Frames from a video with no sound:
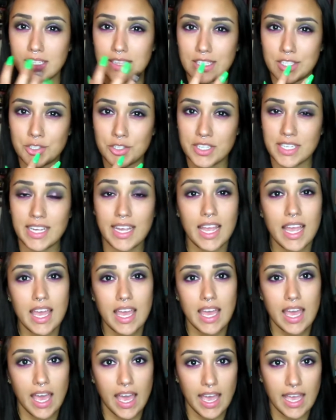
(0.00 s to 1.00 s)
glittery,
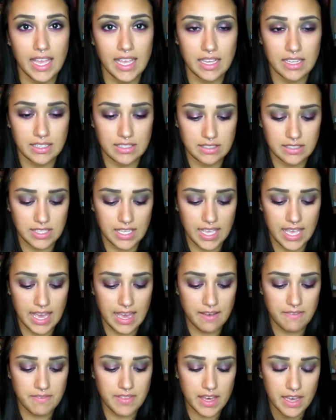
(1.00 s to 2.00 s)
and they
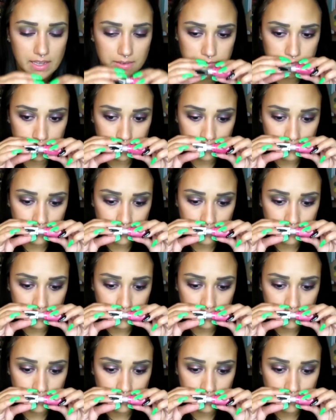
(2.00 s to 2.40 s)
have that,